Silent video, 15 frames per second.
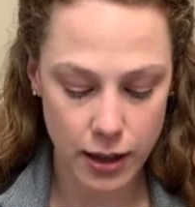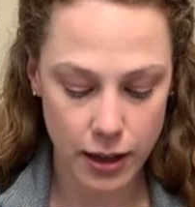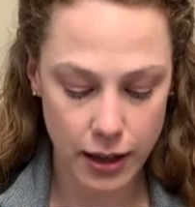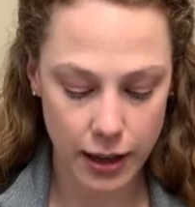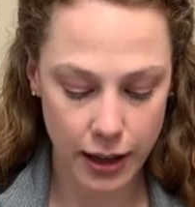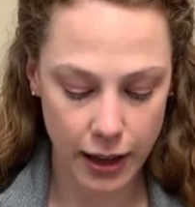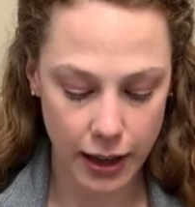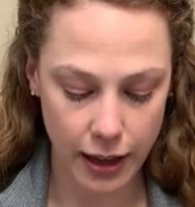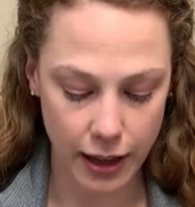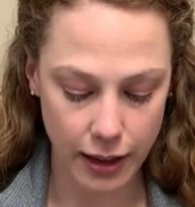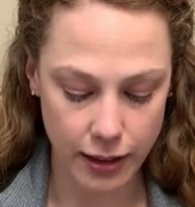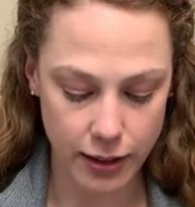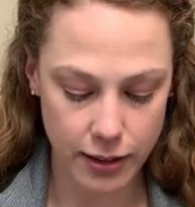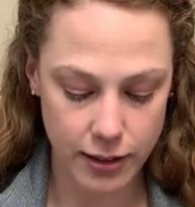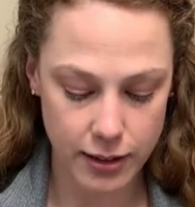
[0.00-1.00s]

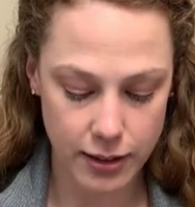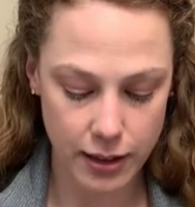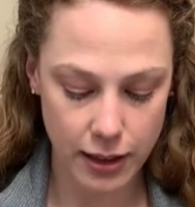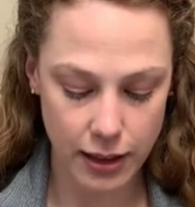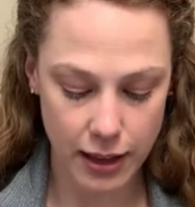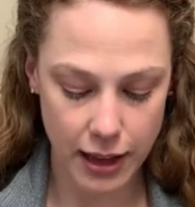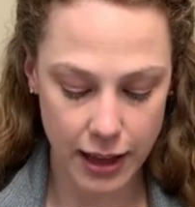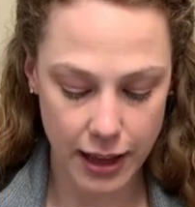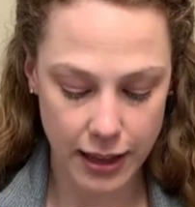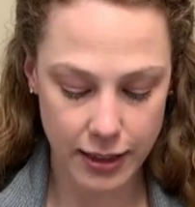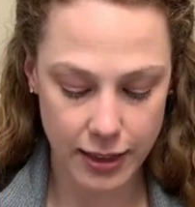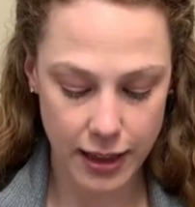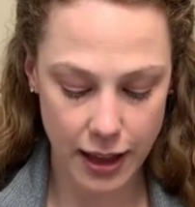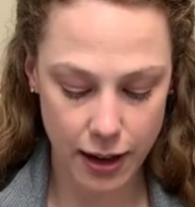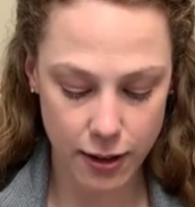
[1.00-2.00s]
and slide
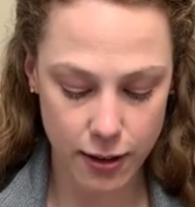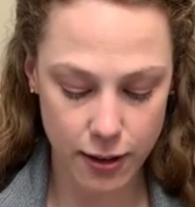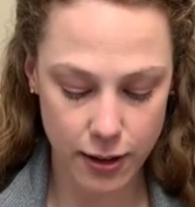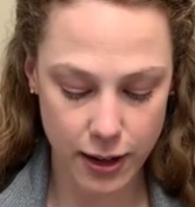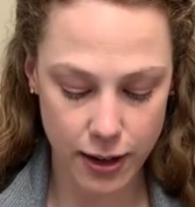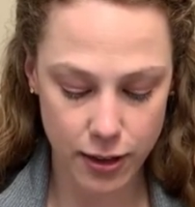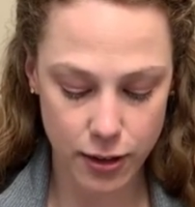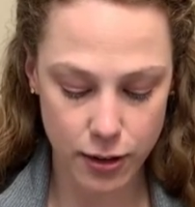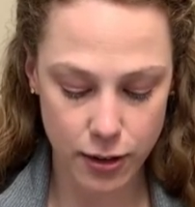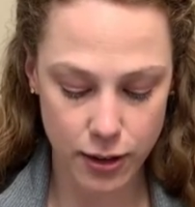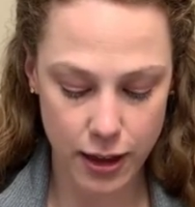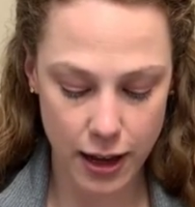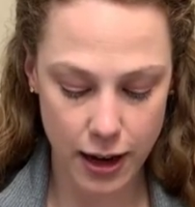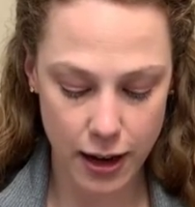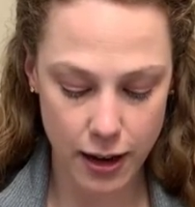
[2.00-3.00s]
that right through
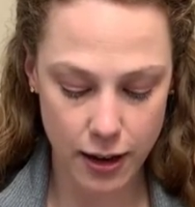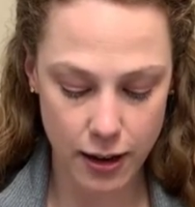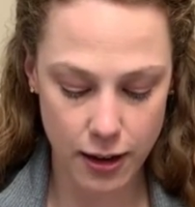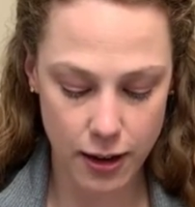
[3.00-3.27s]
there.